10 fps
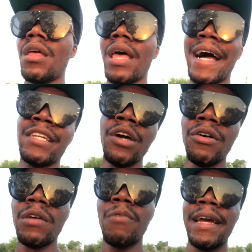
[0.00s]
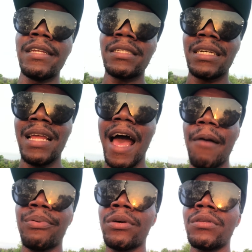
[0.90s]
And the only way this can
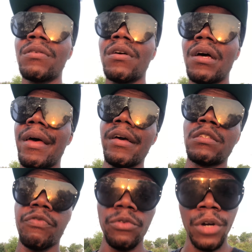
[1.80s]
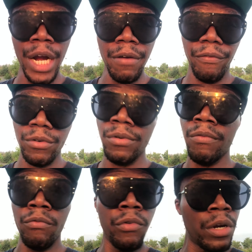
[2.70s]
happen is through going through
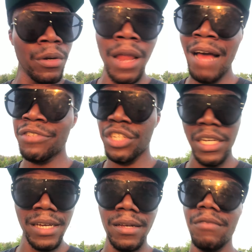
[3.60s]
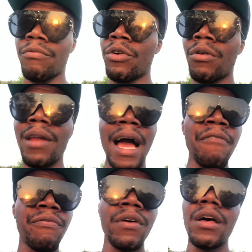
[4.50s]
real life shit, real
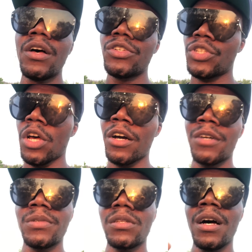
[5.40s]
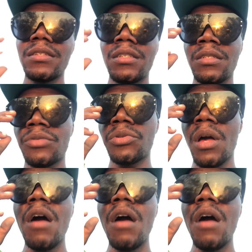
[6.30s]
life circumstances,